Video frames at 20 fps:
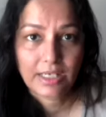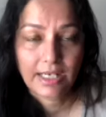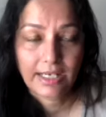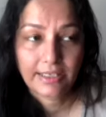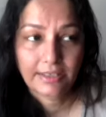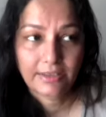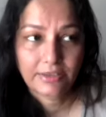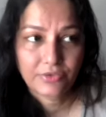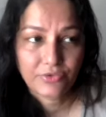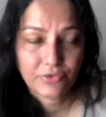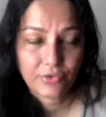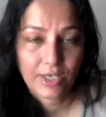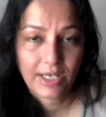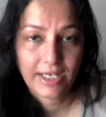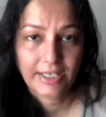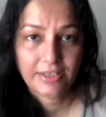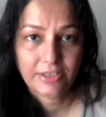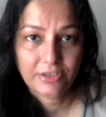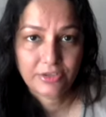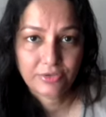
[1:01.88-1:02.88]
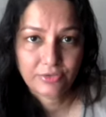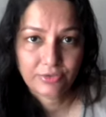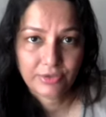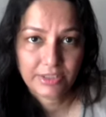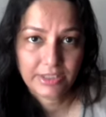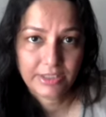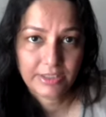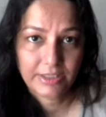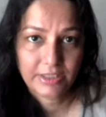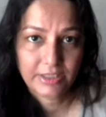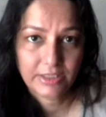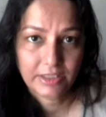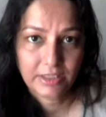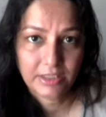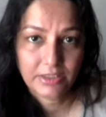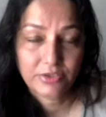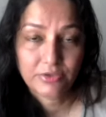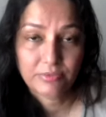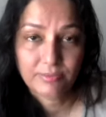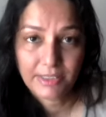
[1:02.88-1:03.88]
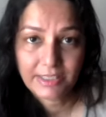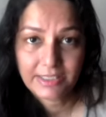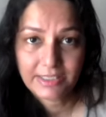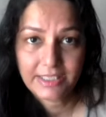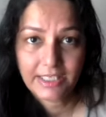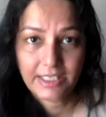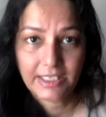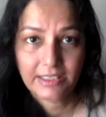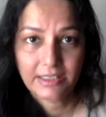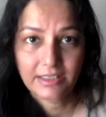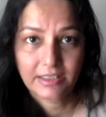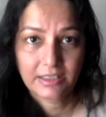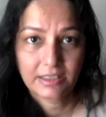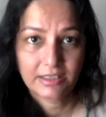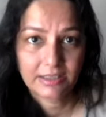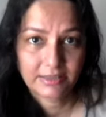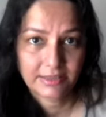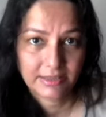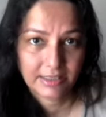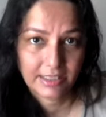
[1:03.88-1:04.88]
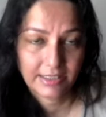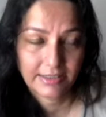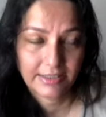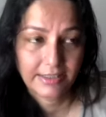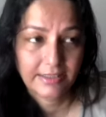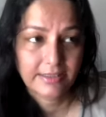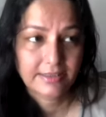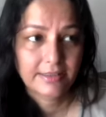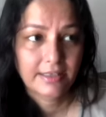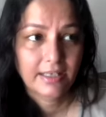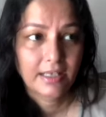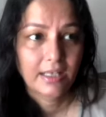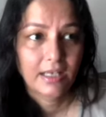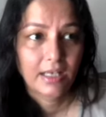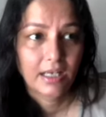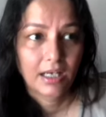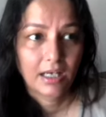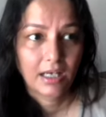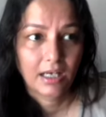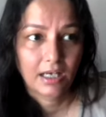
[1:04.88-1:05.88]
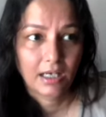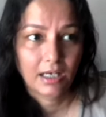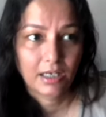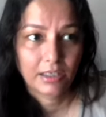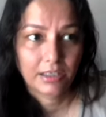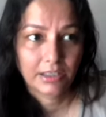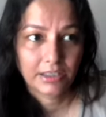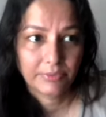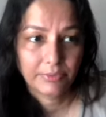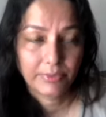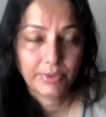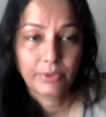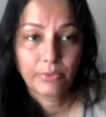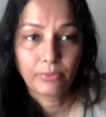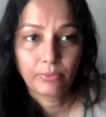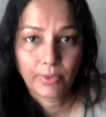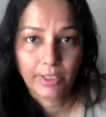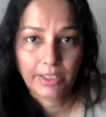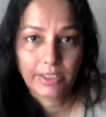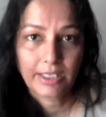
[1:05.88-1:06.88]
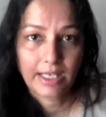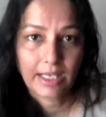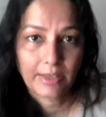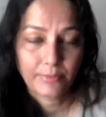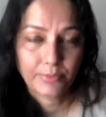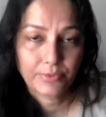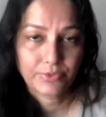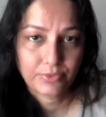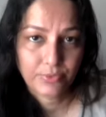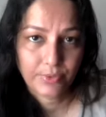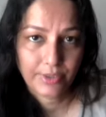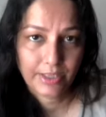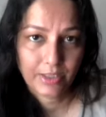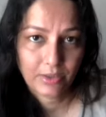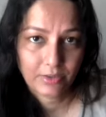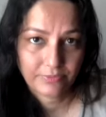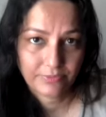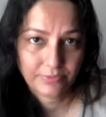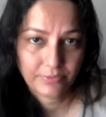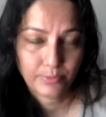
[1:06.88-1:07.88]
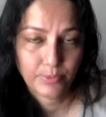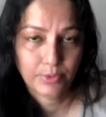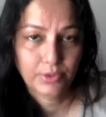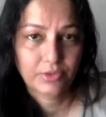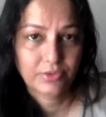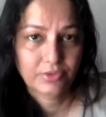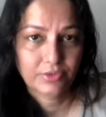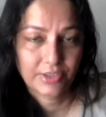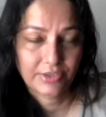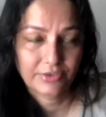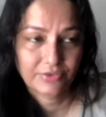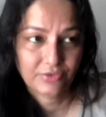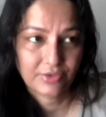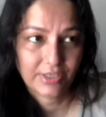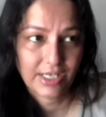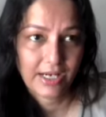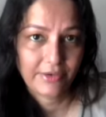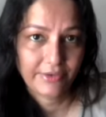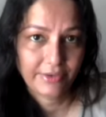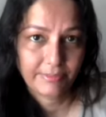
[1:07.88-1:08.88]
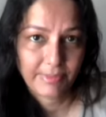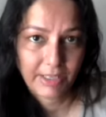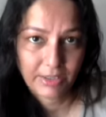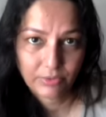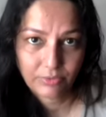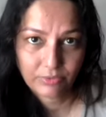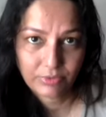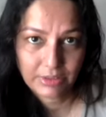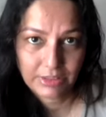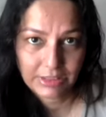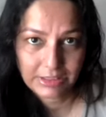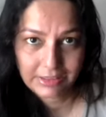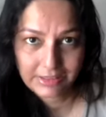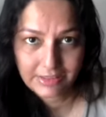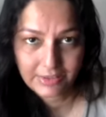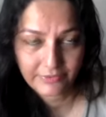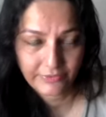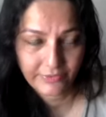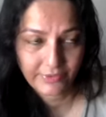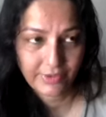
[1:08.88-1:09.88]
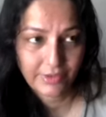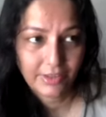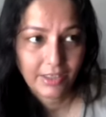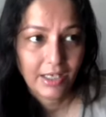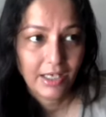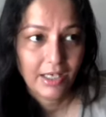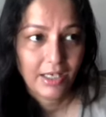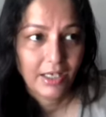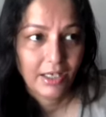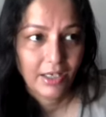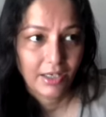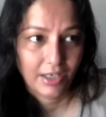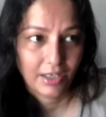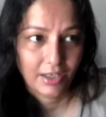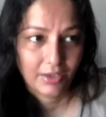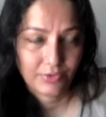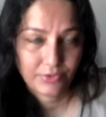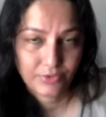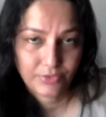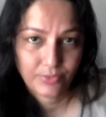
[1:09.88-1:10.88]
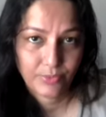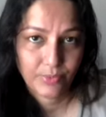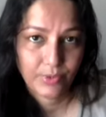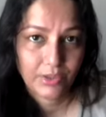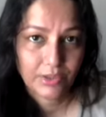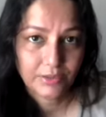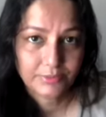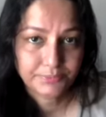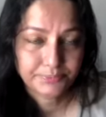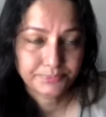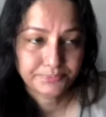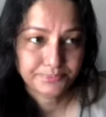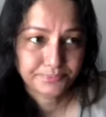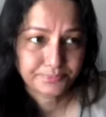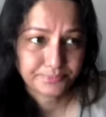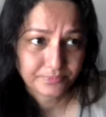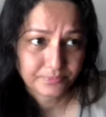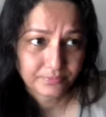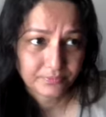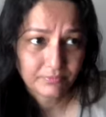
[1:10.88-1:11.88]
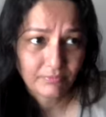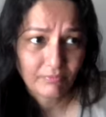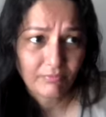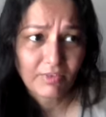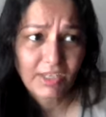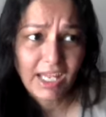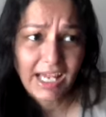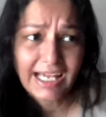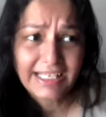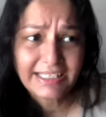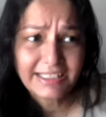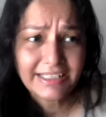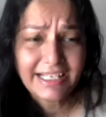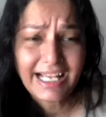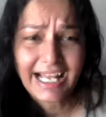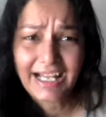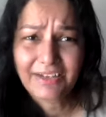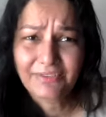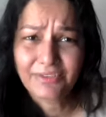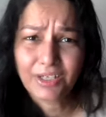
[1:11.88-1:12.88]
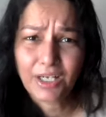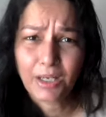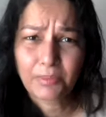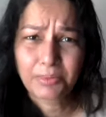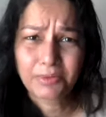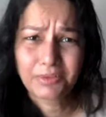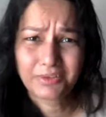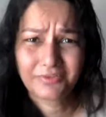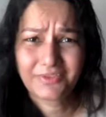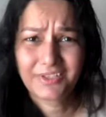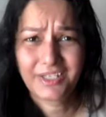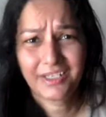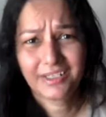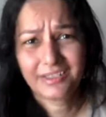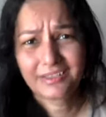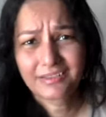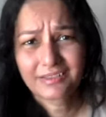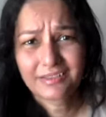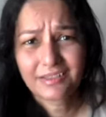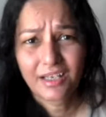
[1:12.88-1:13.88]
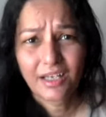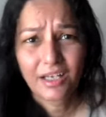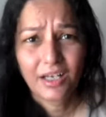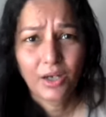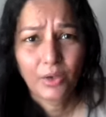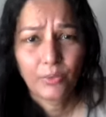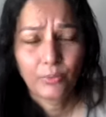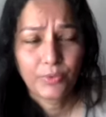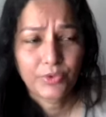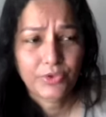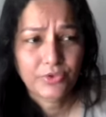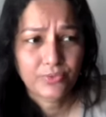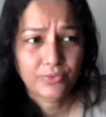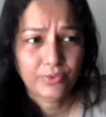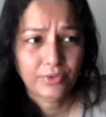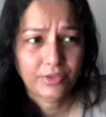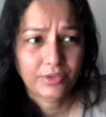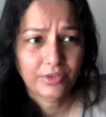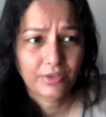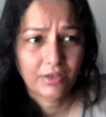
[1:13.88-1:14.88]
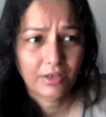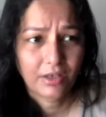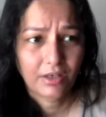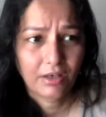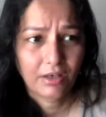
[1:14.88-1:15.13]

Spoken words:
I tried to maintain a diet even when I was going out to work. So I used to carry my own little tiffin to work. I did have a couple of days which were